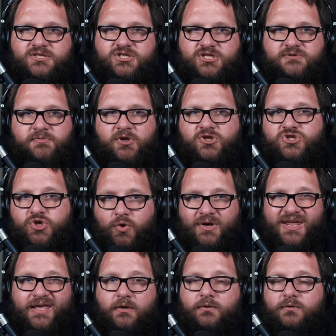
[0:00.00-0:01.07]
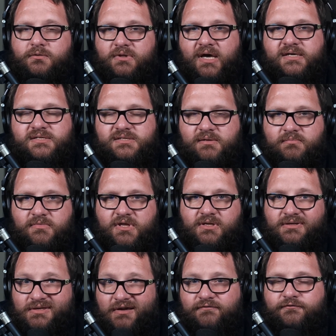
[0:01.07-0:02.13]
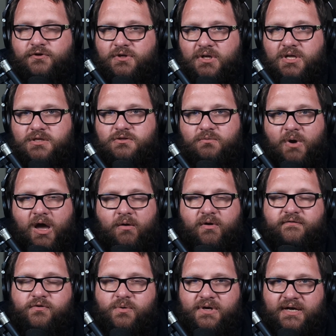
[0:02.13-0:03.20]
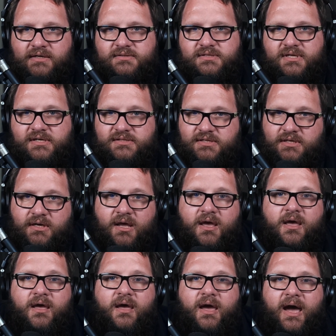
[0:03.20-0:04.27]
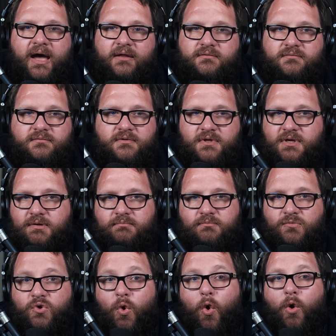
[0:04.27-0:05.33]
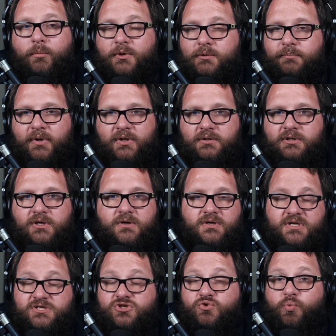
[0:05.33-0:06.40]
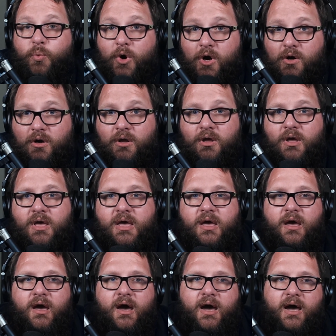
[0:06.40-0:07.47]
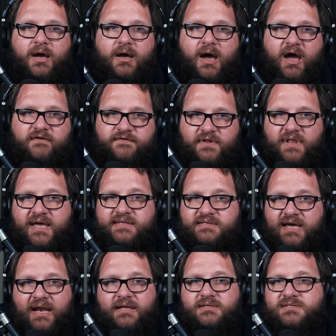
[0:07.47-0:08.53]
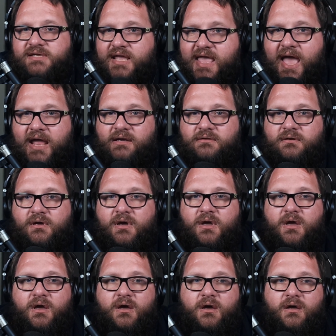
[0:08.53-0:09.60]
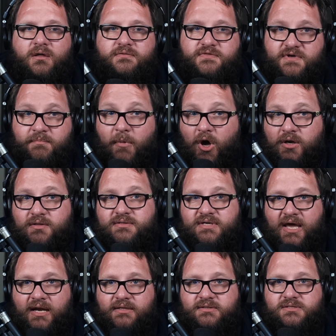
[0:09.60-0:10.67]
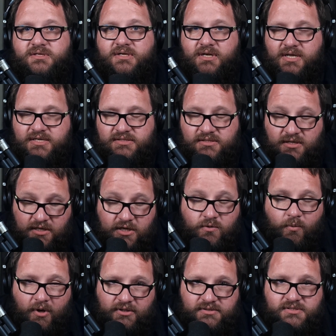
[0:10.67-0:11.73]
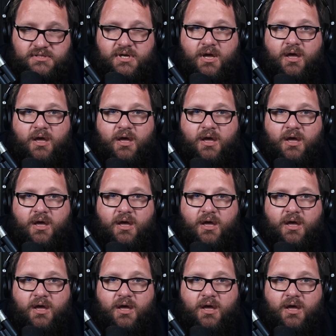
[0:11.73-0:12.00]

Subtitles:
just because your guild does something differently to how everyone else does it, and the normal build here doesn't work. I feel like talents, again, the modern talents, at least the new ones,